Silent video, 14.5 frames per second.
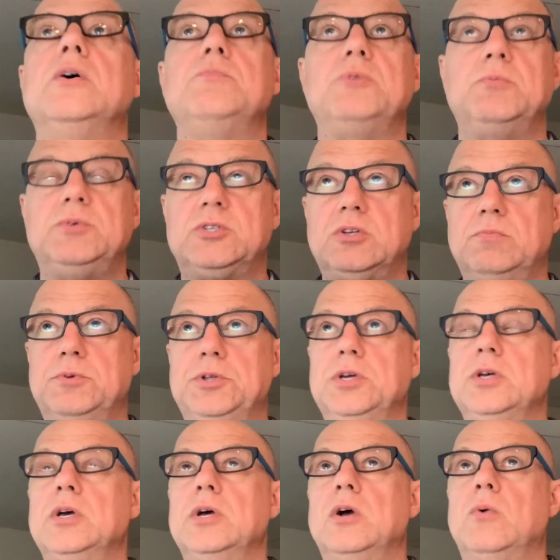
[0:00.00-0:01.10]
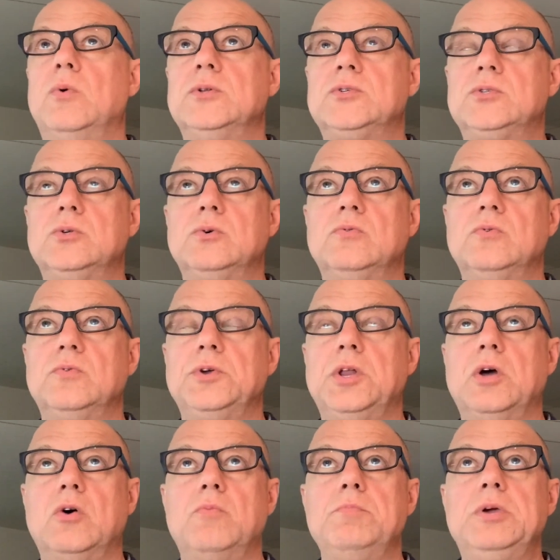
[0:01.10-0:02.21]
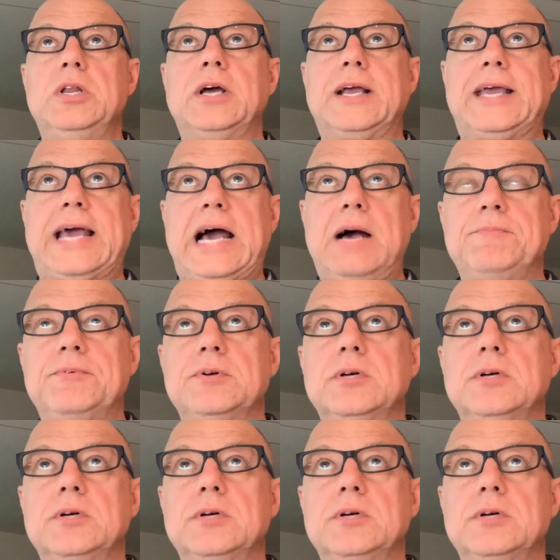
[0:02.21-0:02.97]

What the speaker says: Maybe somebody wants to meet a gap